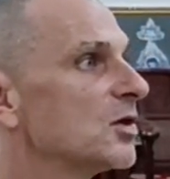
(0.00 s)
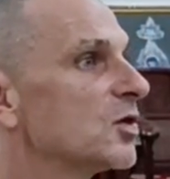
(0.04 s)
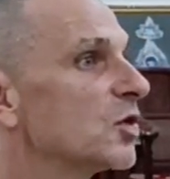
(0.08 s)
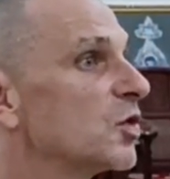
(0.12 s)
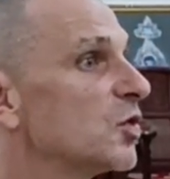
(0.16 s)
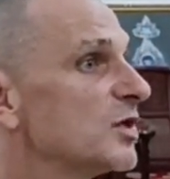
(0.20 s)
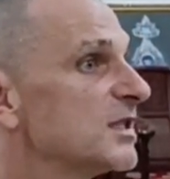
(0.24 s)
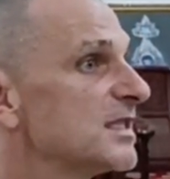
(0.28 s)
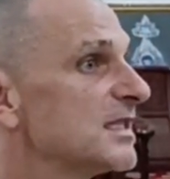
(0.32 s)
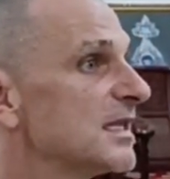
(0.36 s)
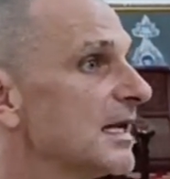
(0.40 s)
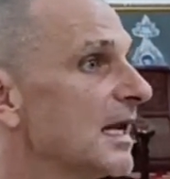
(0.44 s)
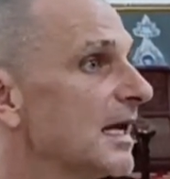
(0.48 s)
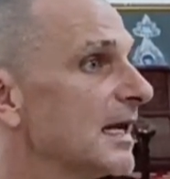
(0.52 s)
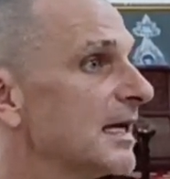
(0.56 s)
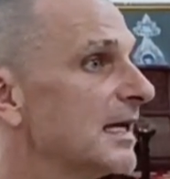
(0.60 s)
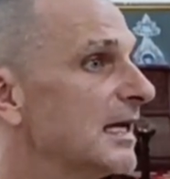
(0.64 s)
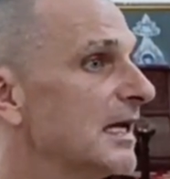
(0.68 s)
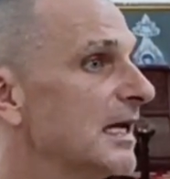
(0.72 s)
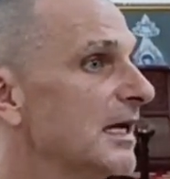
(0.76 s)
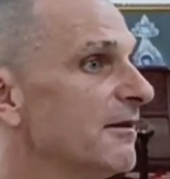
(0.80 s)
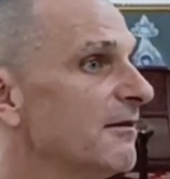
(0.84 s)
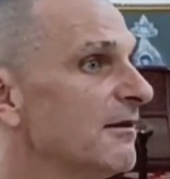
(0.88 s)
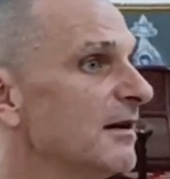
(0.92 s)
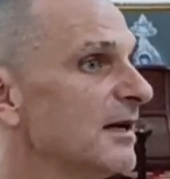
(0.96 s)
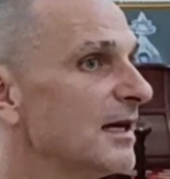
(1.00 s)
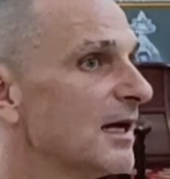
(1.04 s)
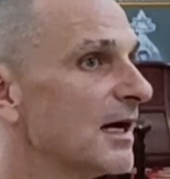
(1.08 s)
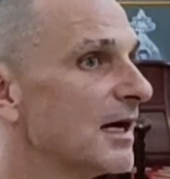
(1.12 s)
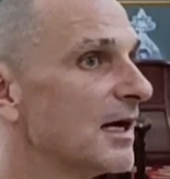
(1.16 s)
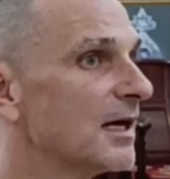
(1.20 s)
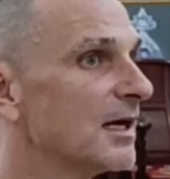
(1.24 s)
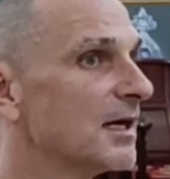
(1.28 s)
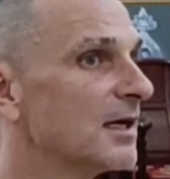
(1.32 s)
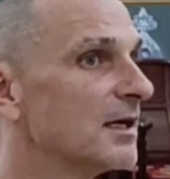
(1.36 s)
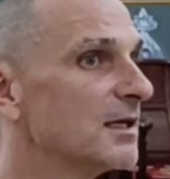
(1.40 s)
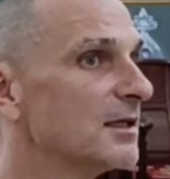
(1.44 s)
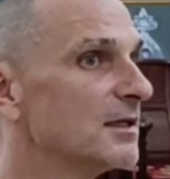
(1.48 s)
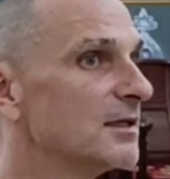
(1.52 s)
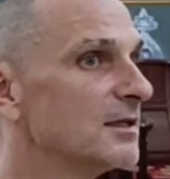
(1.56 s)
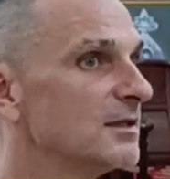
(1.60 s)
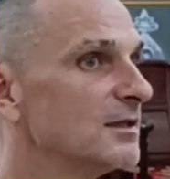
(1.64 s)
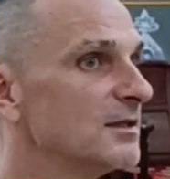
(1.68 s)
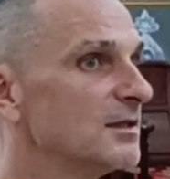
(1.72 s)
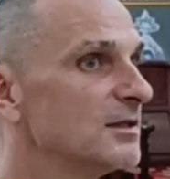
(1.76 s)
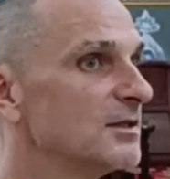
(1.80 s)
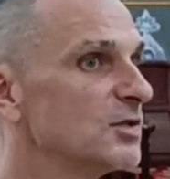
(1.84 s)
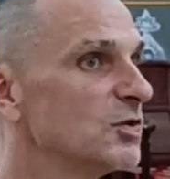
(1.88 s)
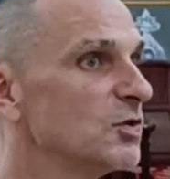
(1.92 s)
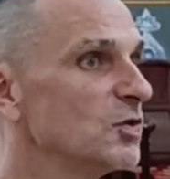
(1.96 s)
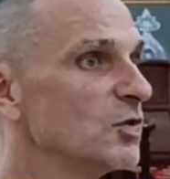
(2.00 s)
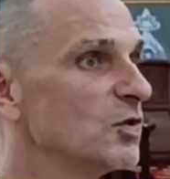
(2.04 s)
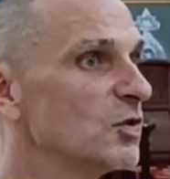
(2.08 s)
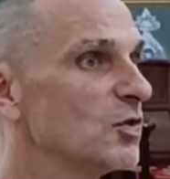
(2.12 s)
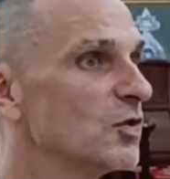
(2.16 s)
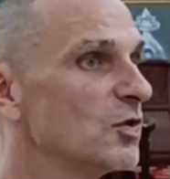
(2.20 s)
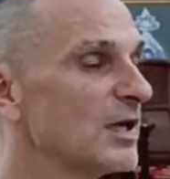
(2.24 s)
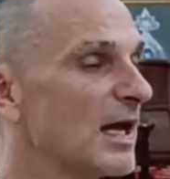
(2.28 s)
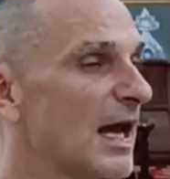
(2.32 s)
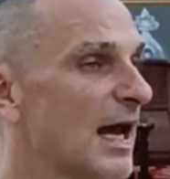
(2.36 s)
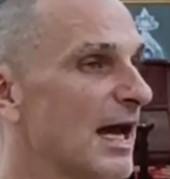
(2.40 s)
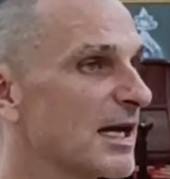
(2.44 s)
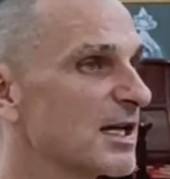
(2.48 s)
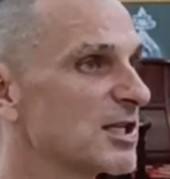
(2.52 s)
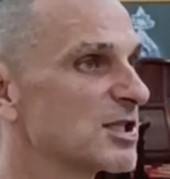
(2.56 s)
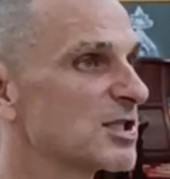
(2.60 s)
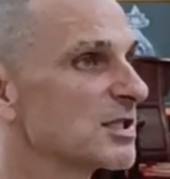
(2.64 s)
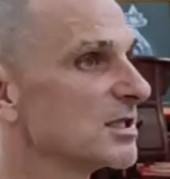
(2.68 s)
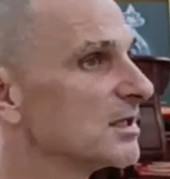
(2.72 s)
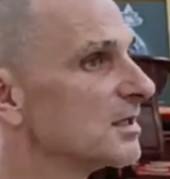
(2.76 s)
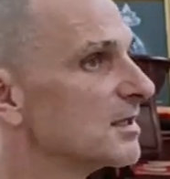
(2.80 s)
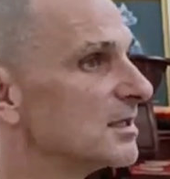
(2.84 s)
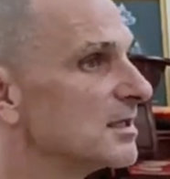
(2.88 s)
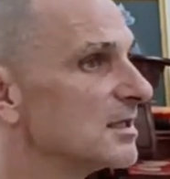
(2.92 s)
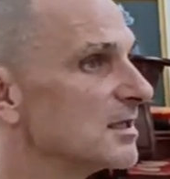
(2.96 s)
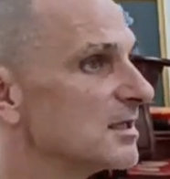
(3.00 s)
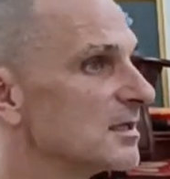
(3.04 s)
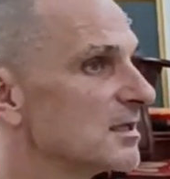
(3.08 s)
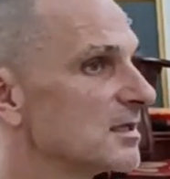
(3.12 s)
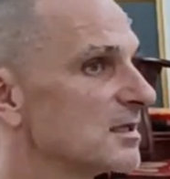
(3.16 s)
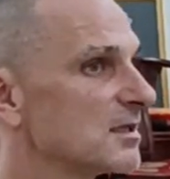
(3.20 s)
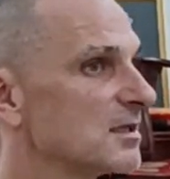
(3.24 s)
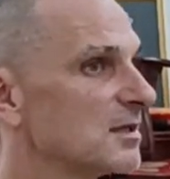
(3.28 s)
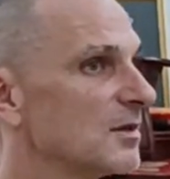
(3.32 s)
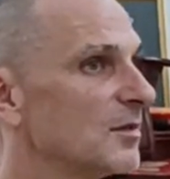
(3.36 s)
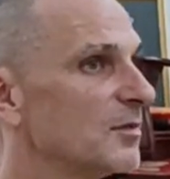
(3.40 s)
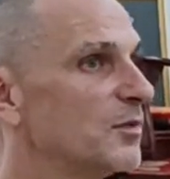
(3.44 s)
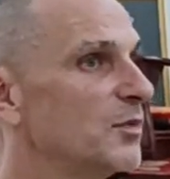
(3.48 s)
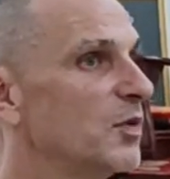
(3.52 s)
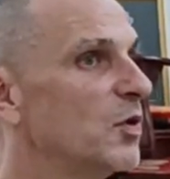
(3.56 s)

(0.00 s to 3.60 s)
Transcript: Kusala Kiriya, do good actions.